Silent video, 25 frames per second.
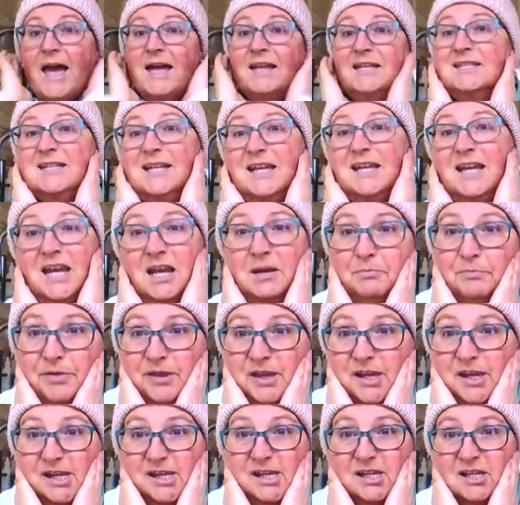and keep
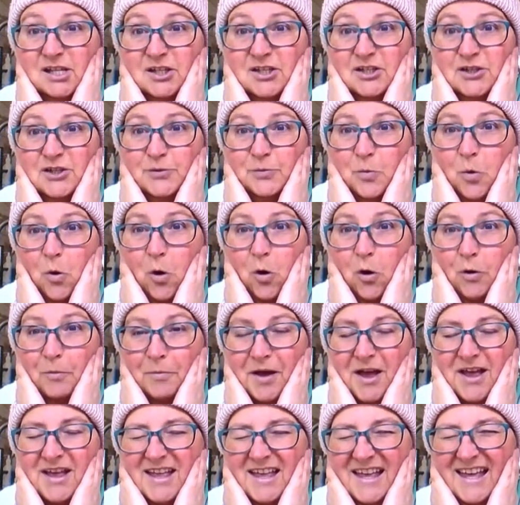the ears
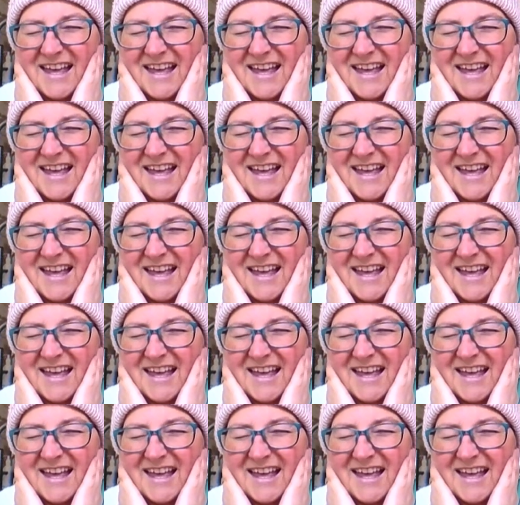warm.